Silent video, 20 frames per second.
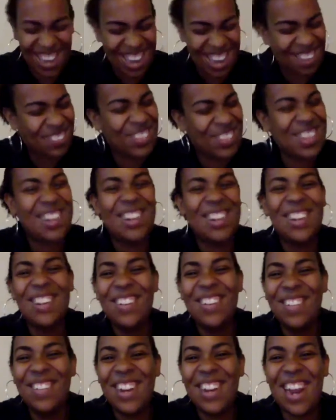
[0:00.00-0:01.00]

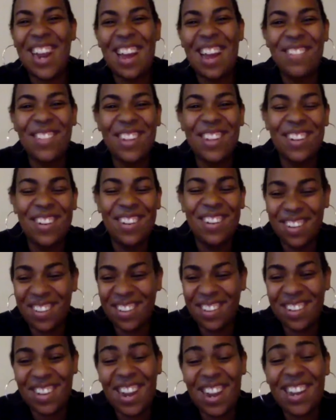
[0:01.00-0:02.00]
Absolutely.
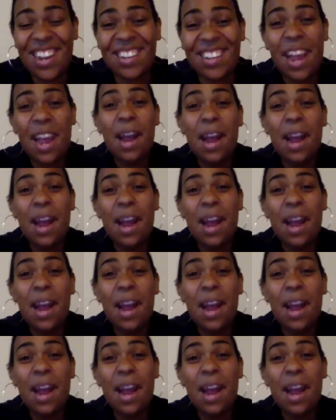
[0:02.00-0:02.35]
So tell us